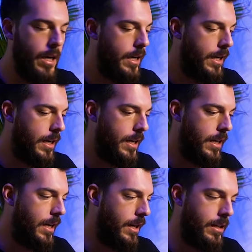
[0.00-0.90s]

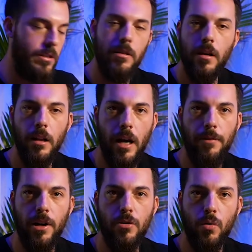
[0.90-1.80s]
and it's a lot
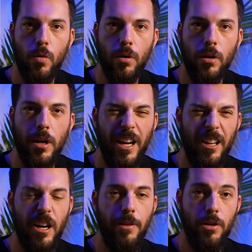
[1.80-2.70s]
of extra work and a
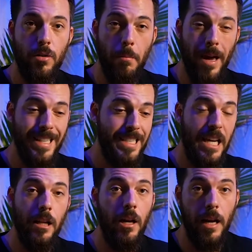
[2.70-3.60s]
lot of extra mess
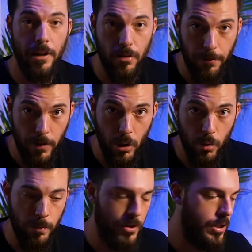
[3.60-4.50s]
and a lot of extra
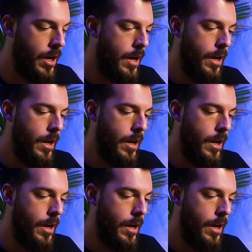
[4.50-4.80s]
fumes